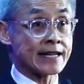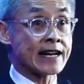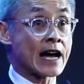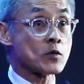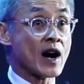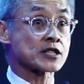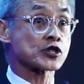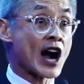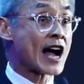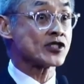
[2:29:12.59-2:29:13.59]
In other words,
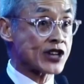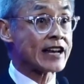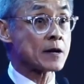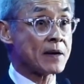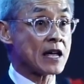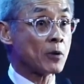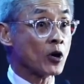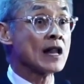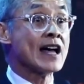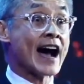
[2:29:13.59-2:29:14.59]
transgender
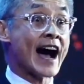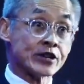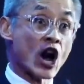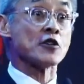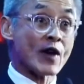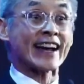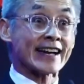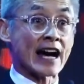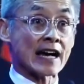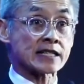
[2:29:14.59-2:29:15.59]
people are not
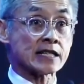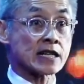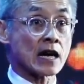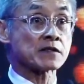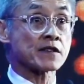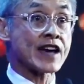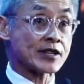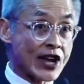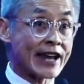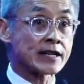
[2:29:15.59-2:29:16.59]
recognized in terms of their
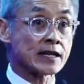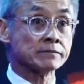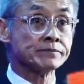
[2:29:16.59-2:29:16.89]
gender